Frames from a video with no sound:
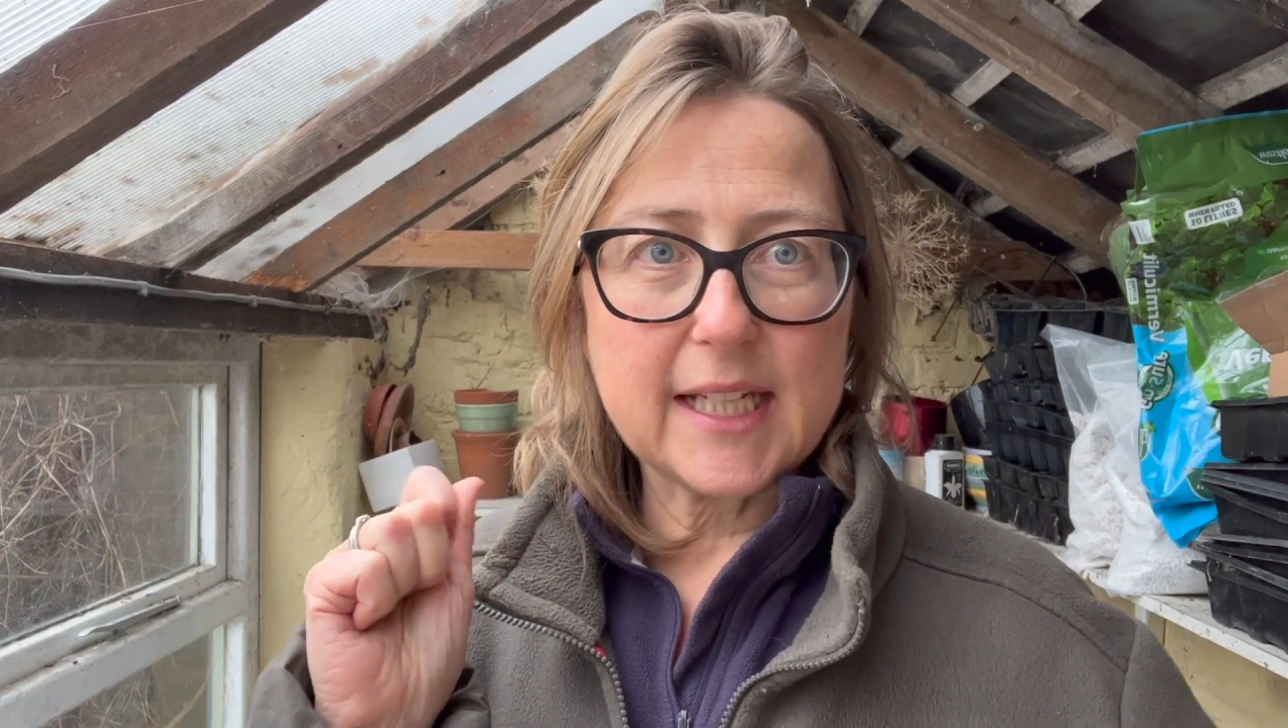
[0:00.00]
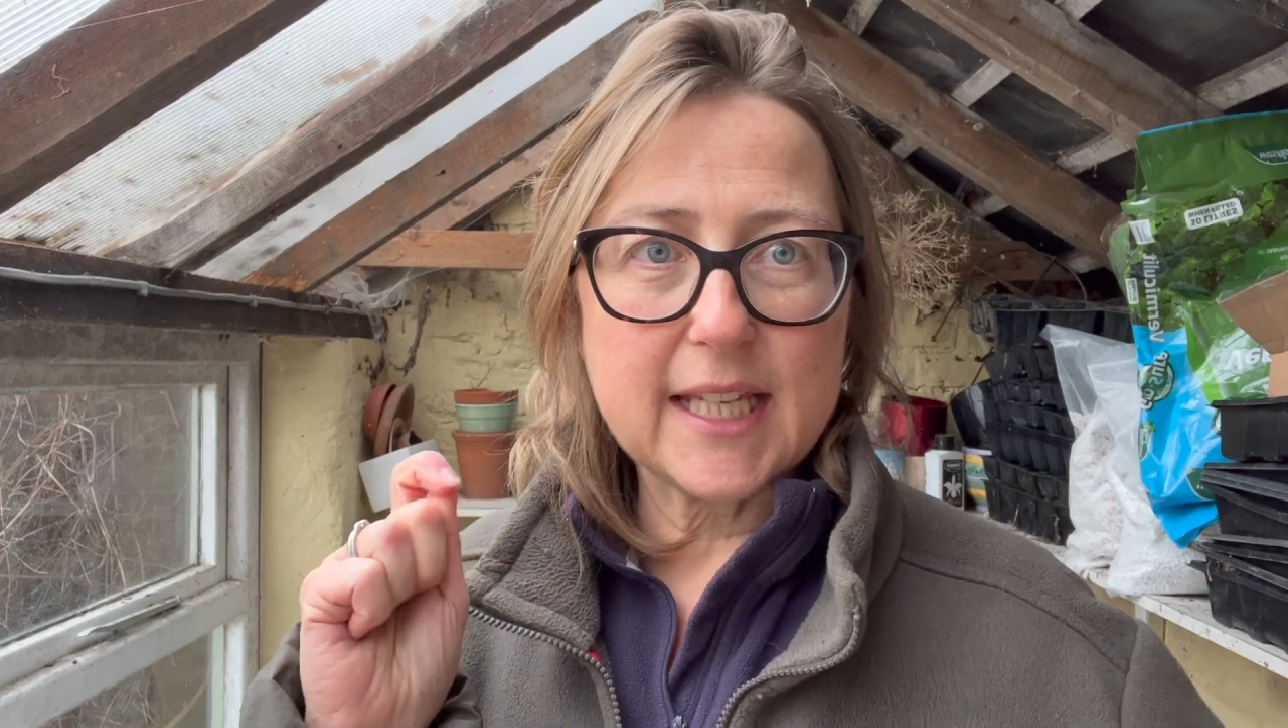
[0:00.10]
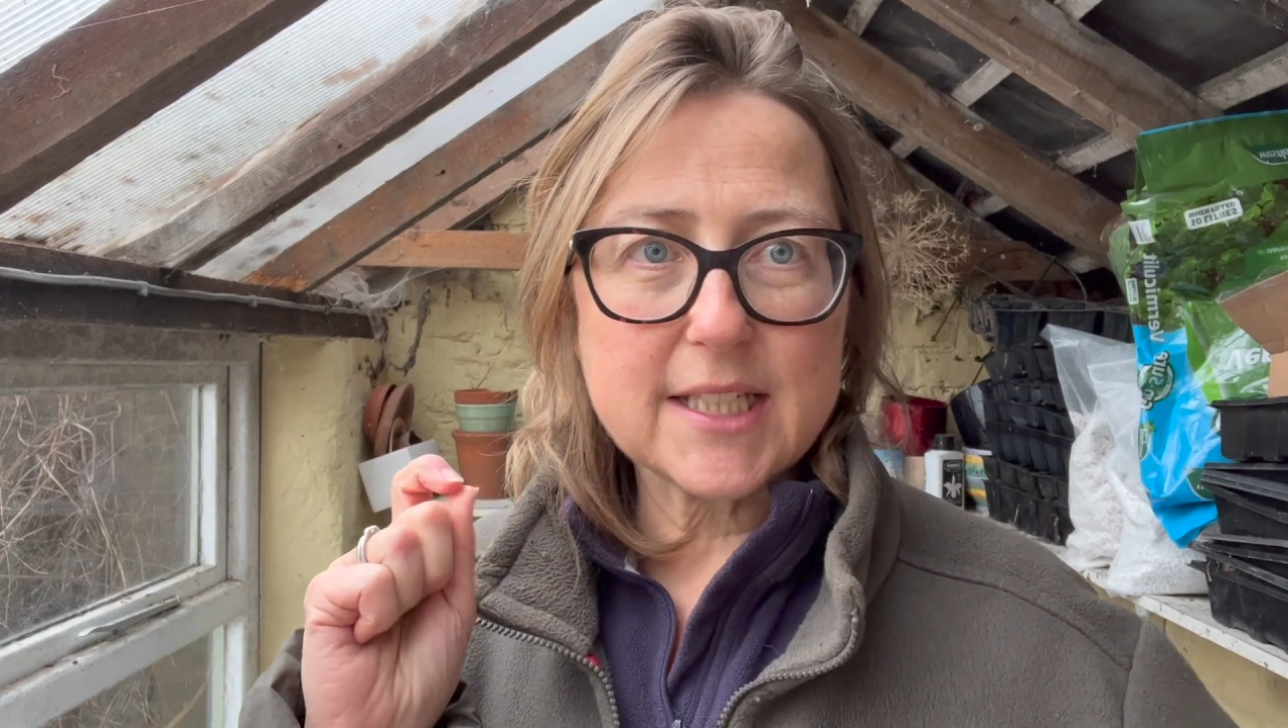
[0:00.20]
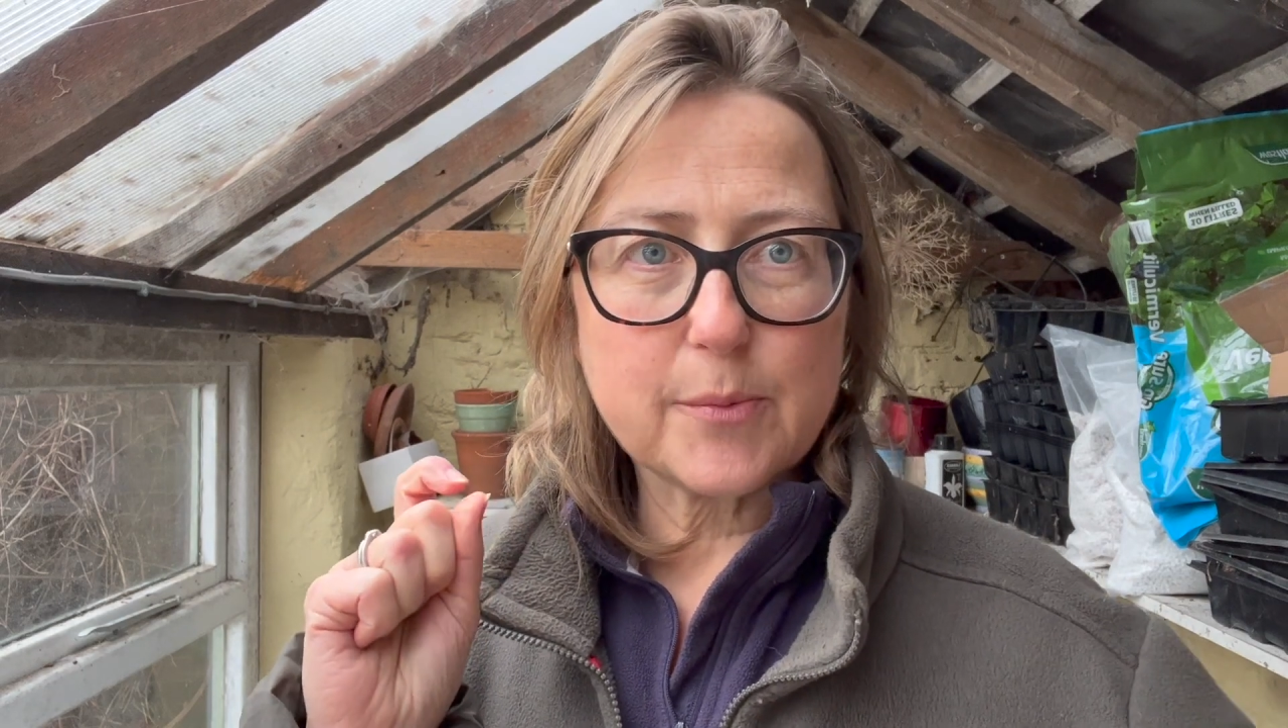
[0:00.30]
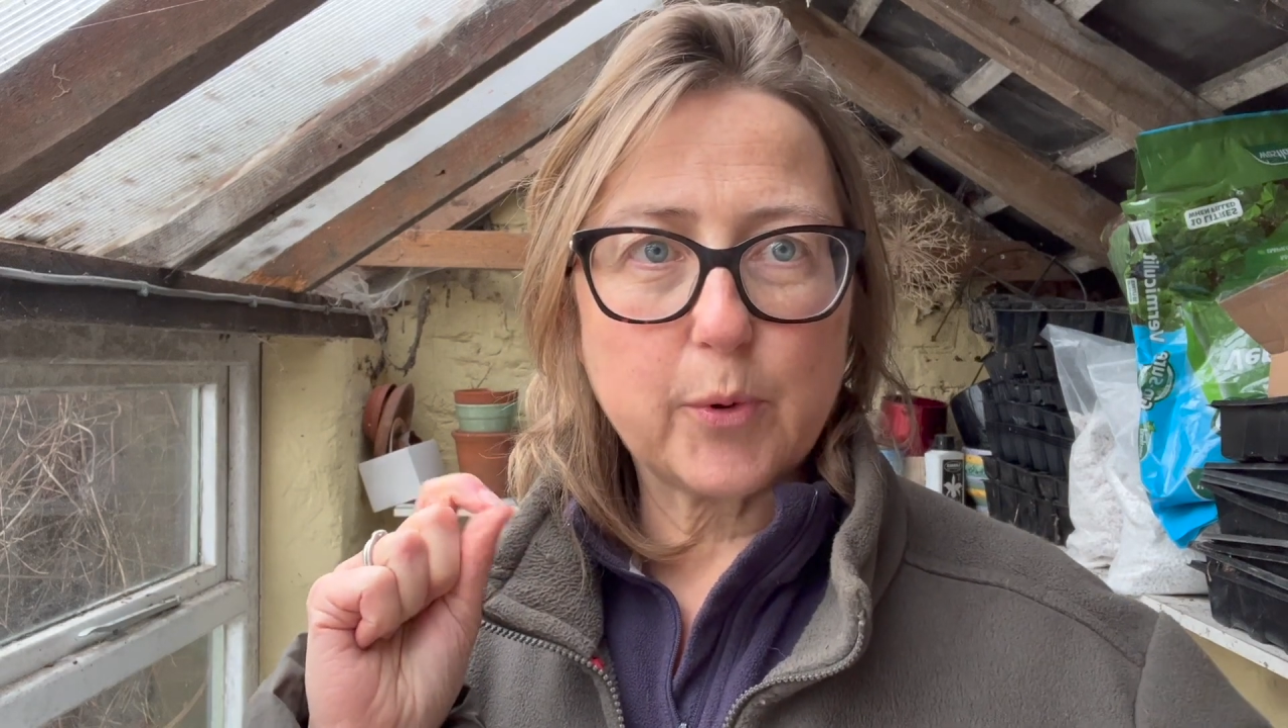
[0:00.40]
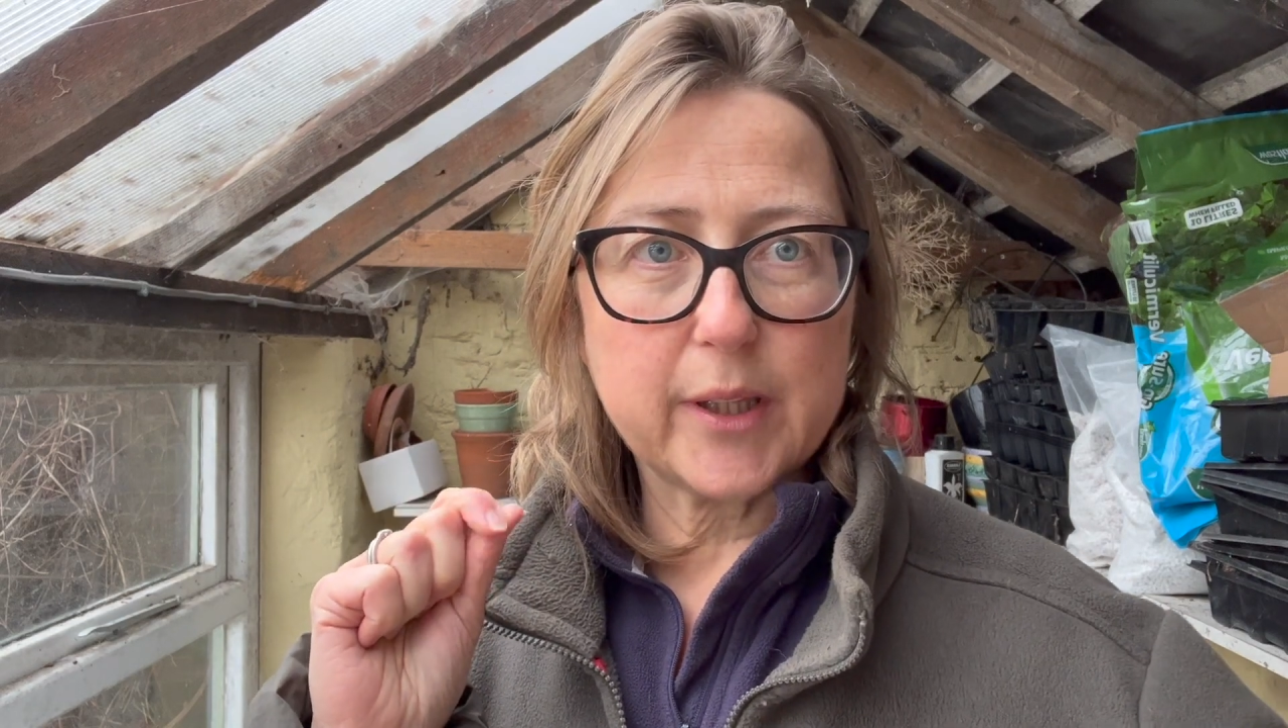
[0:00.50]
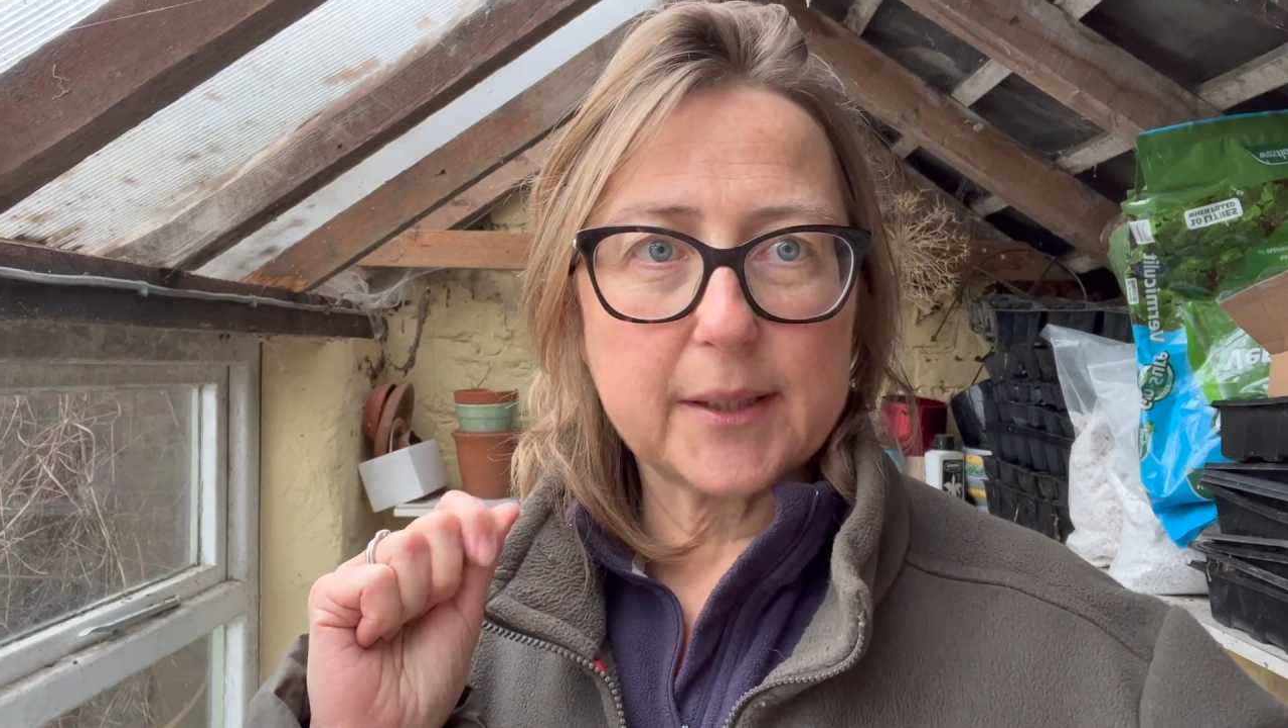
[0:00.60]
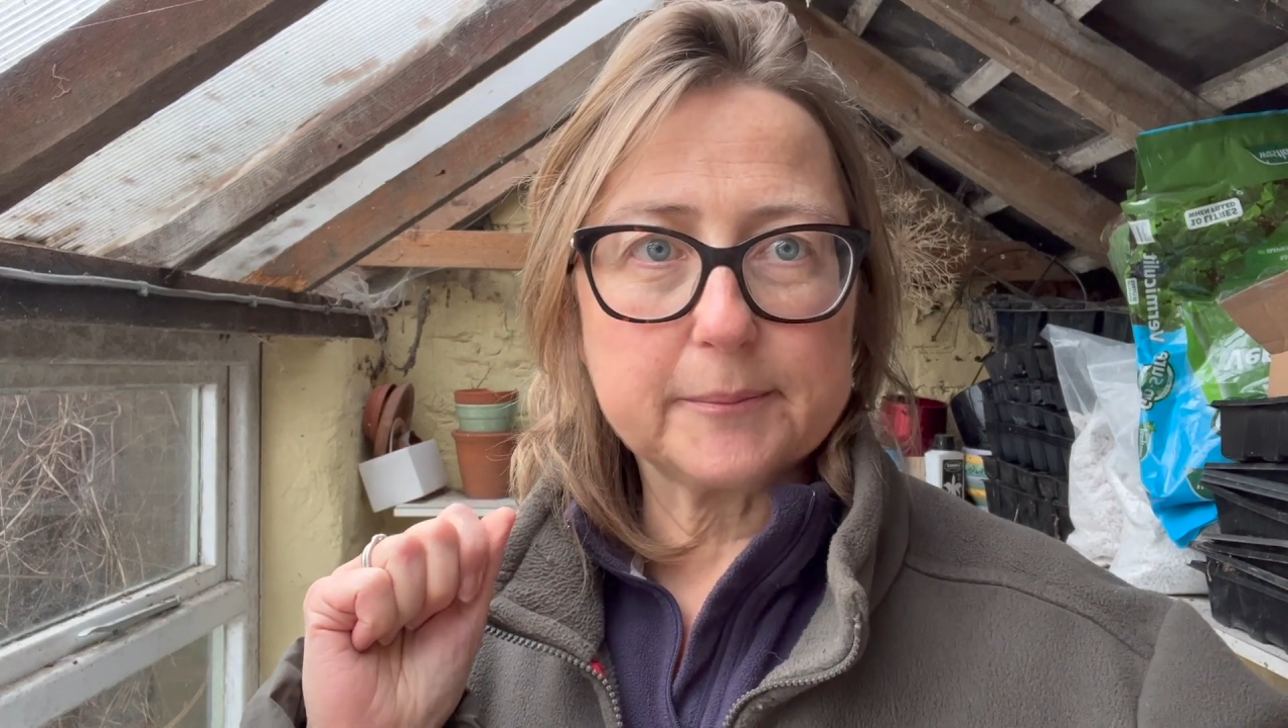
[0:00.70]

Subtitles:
end up with.